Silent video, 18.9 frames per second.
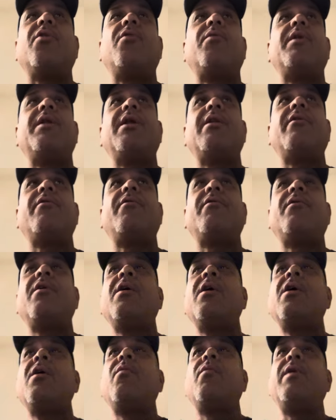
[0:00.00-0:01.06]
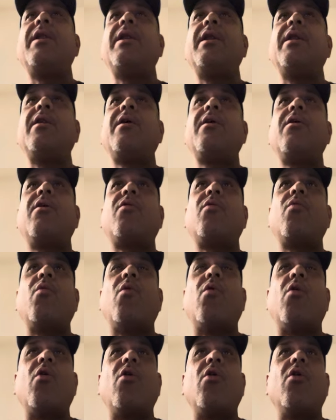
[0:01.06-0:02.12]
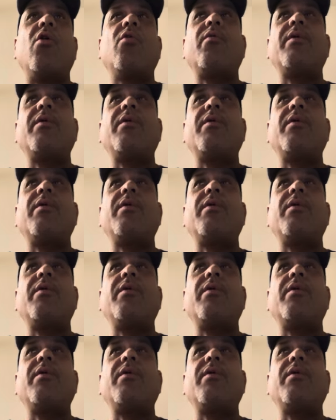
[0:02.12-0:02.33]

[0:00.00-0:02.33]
we need to go to war,